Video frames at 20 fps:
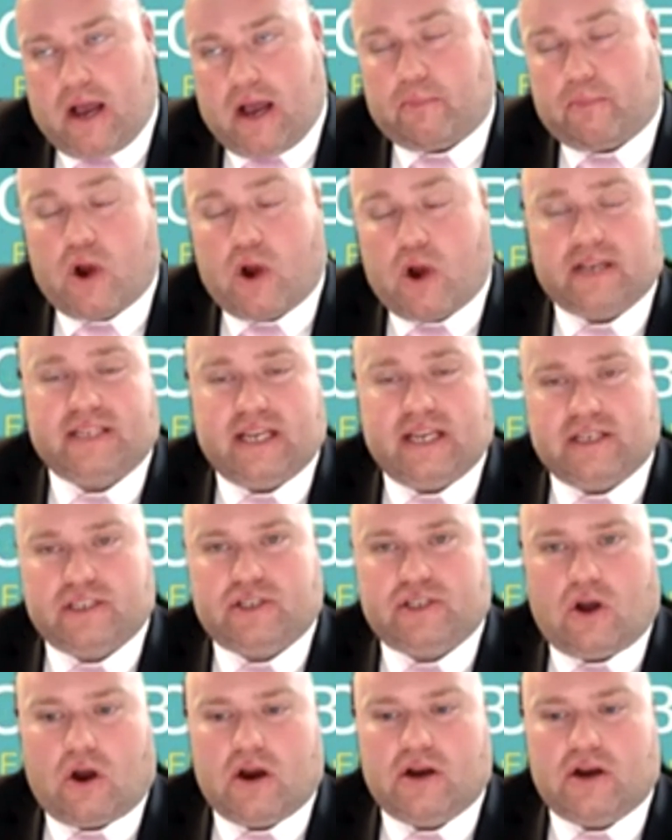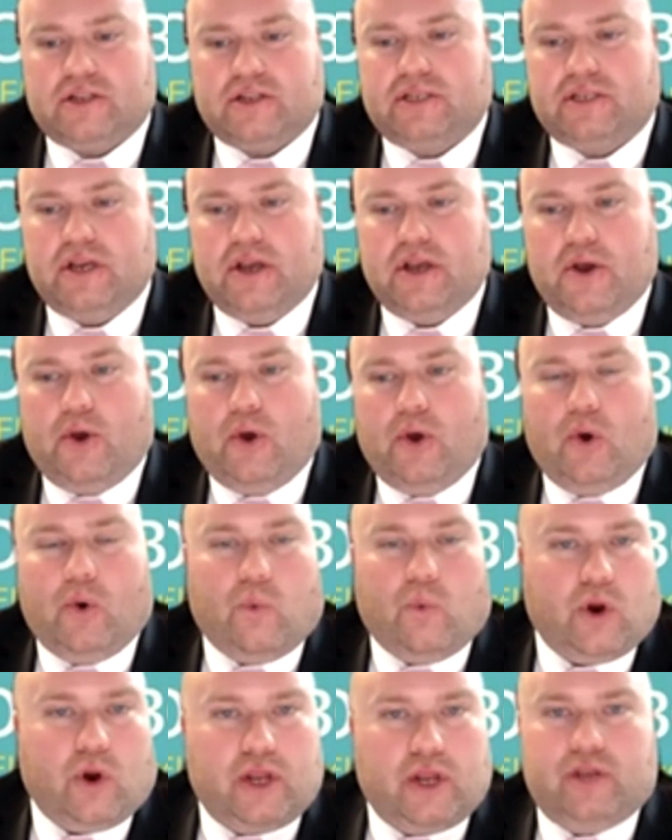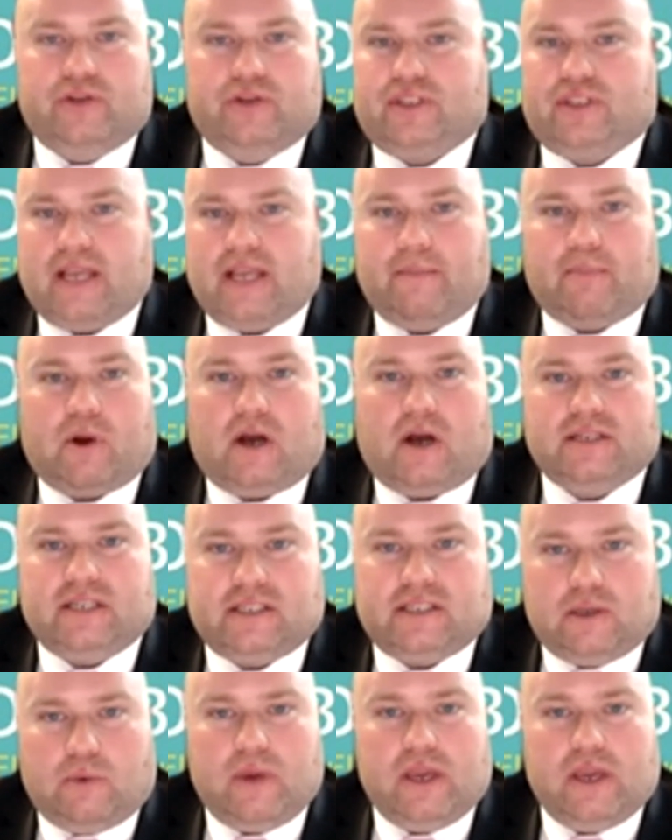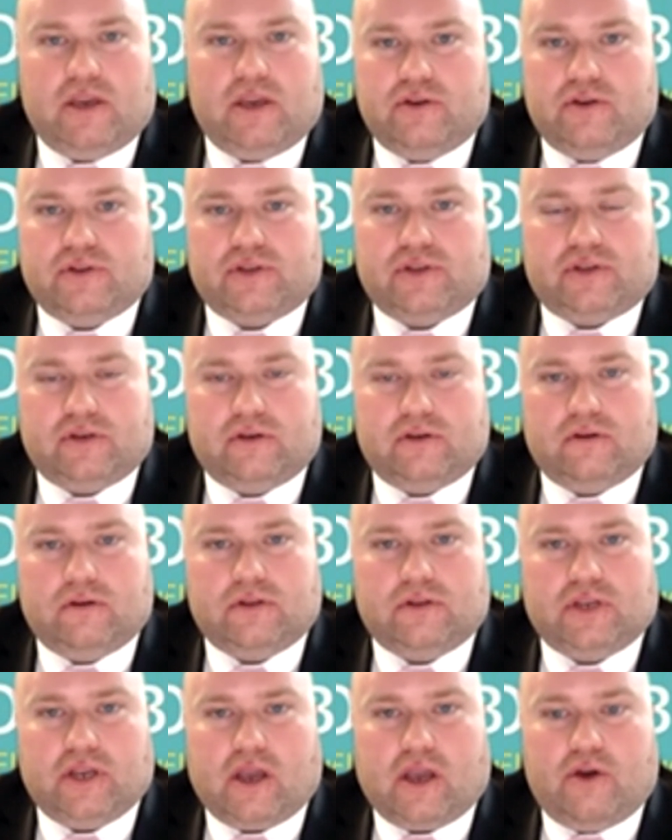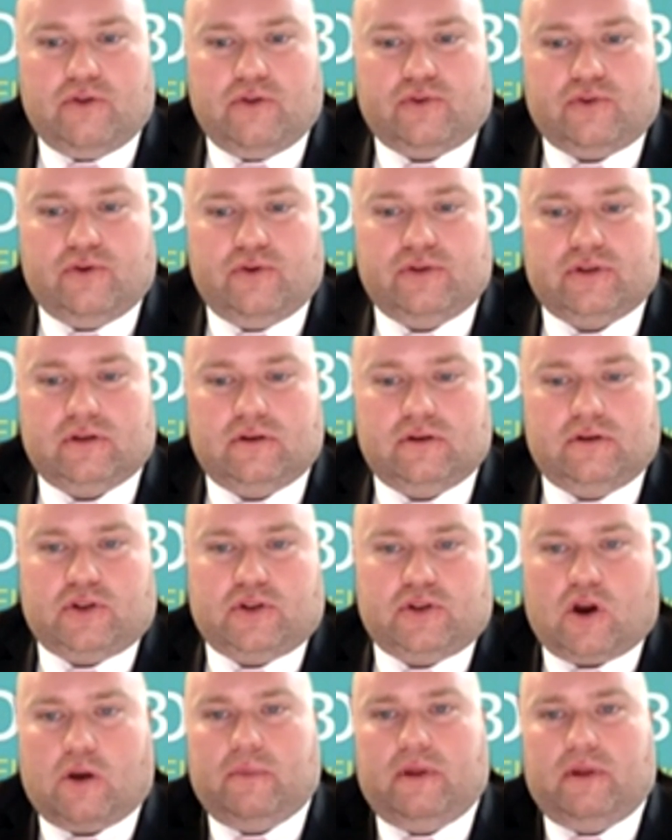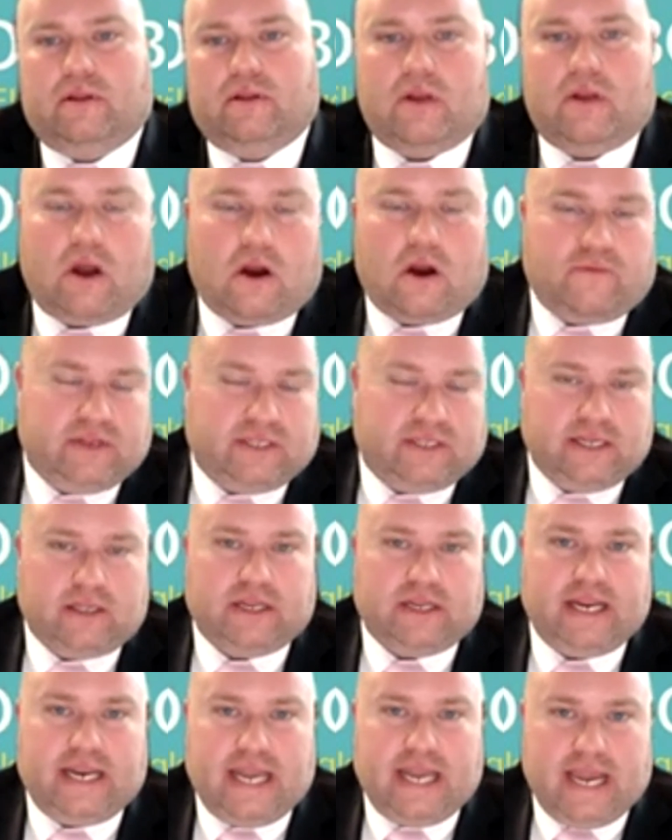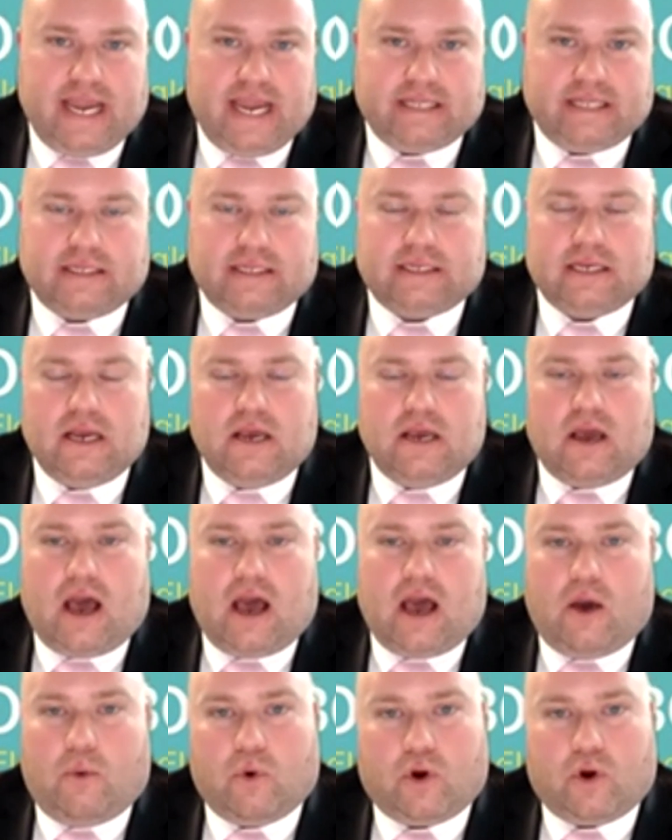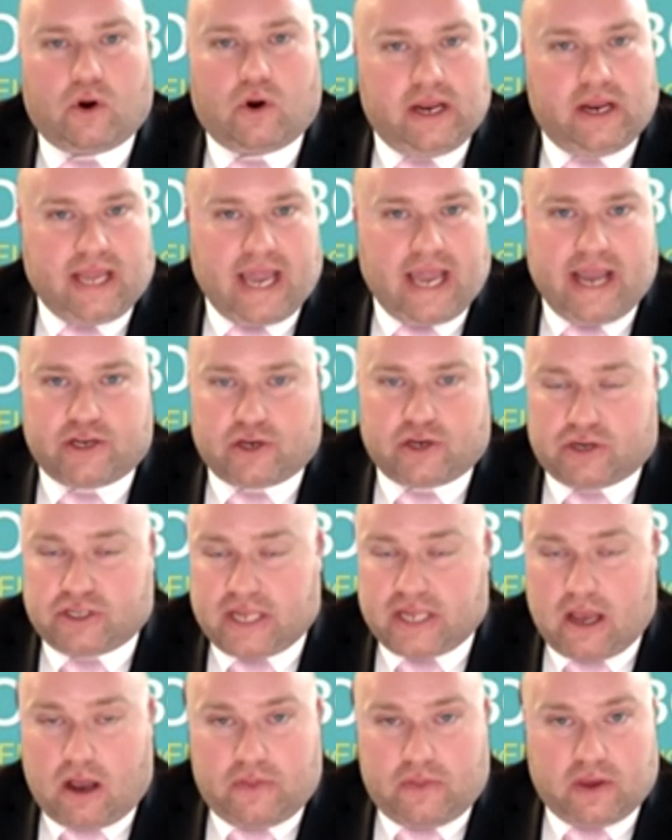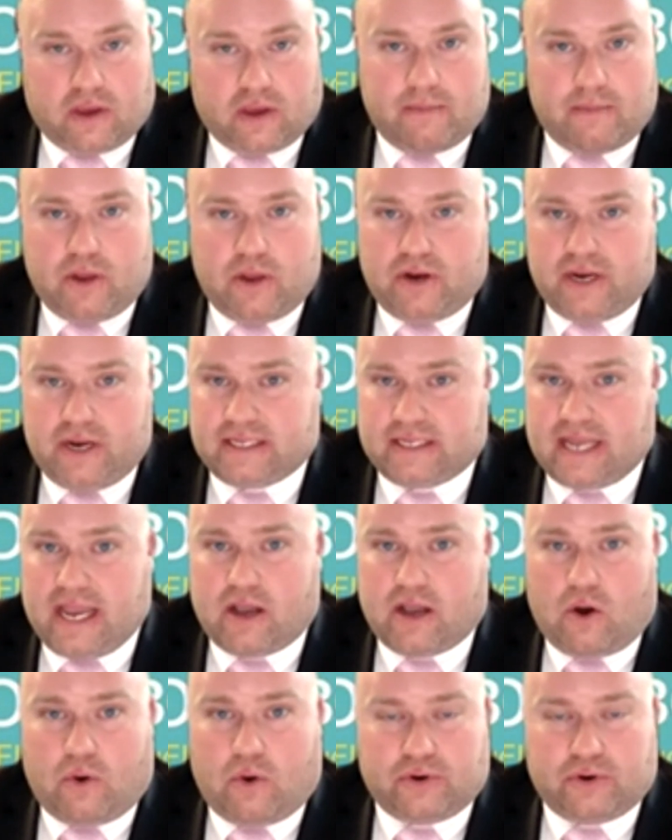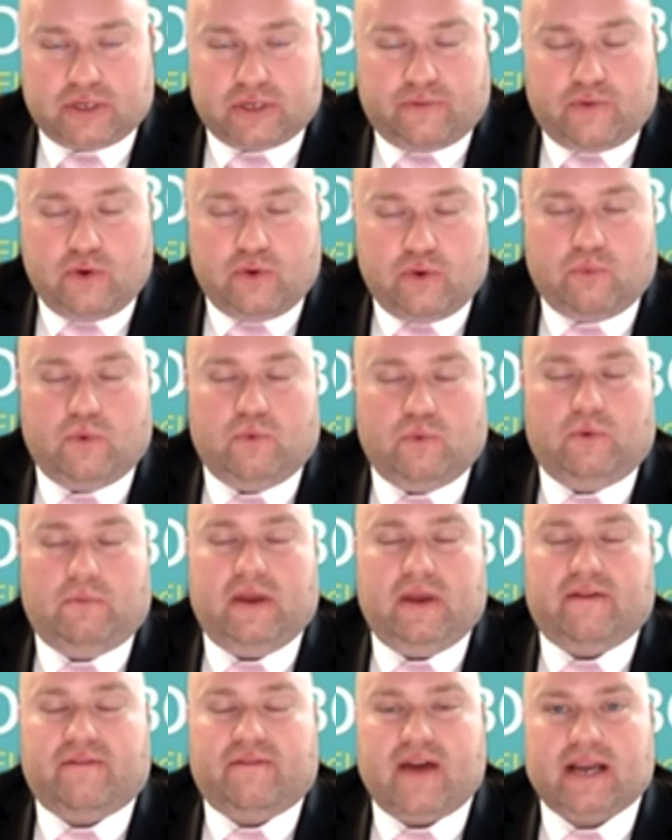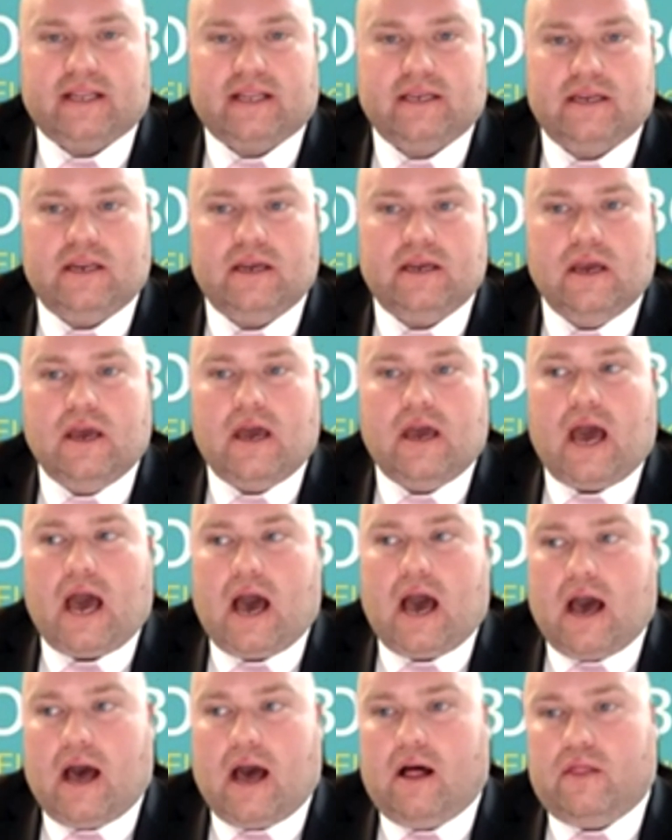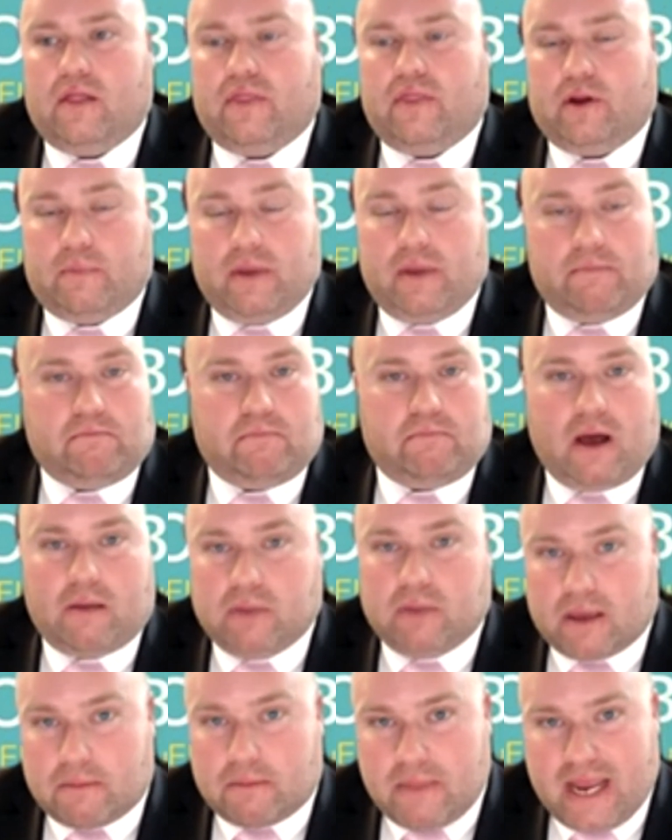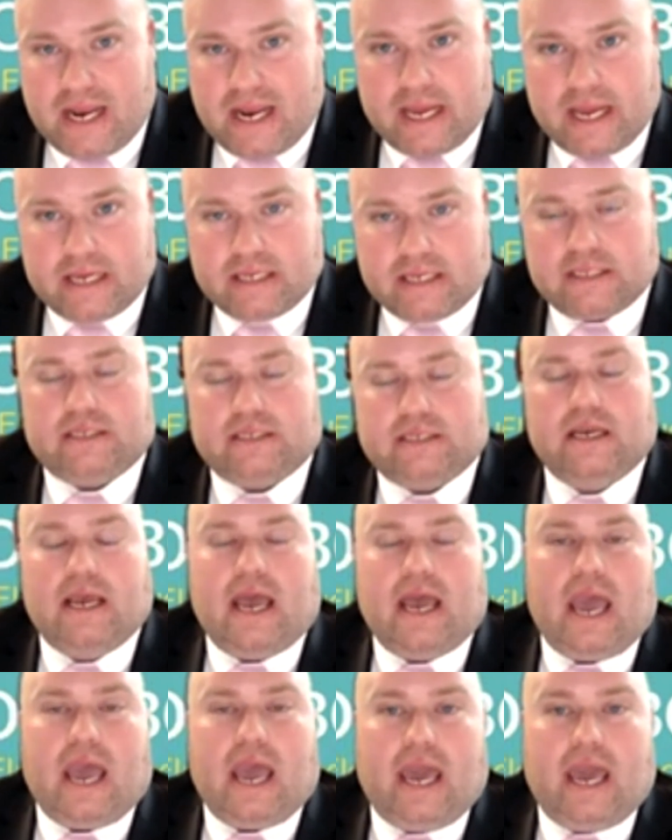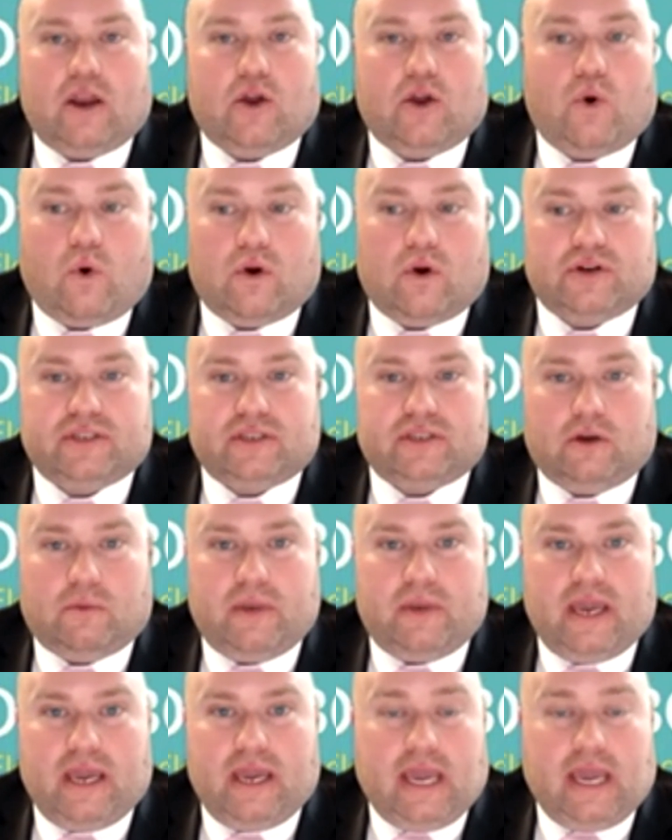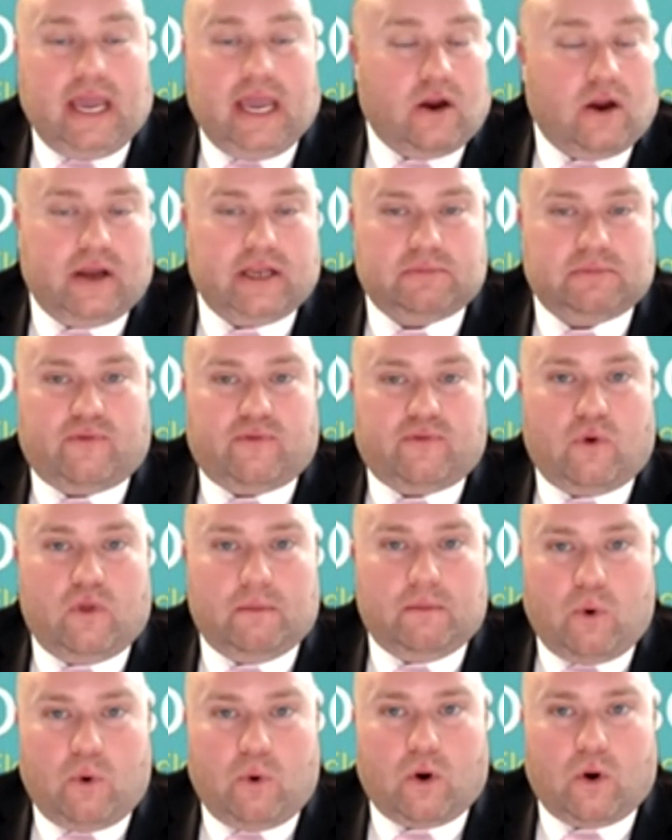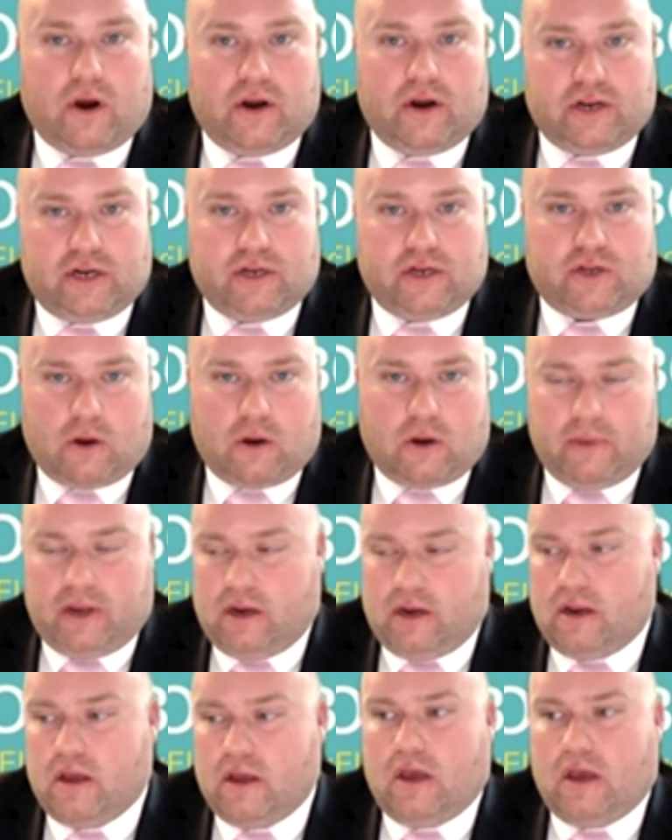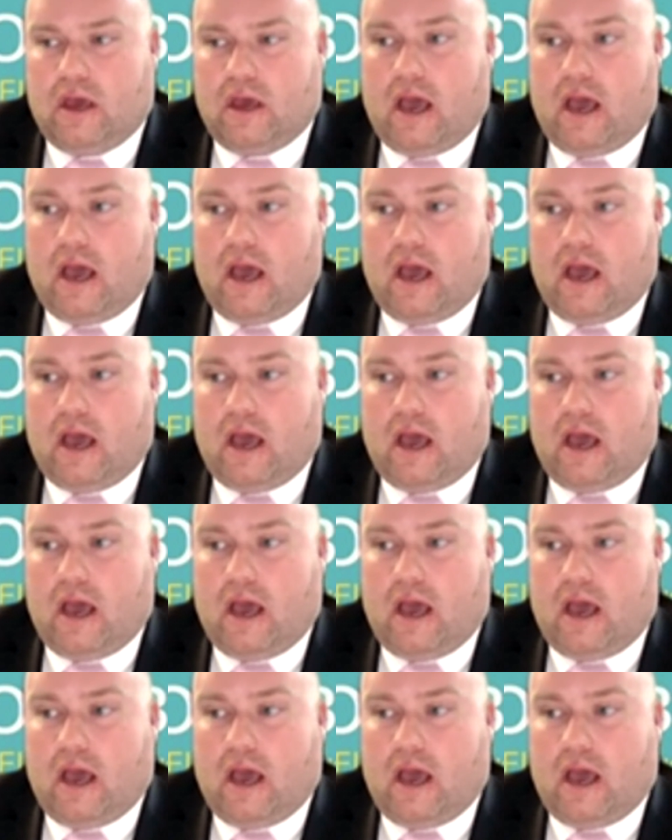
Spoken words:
process starts, we're going to use the same process that we use to go through to determine our facility needs. We're going to engage the community stakeholders of who would be affected. There'll be public meetings, and of course, there'll be hearings before the board to determine,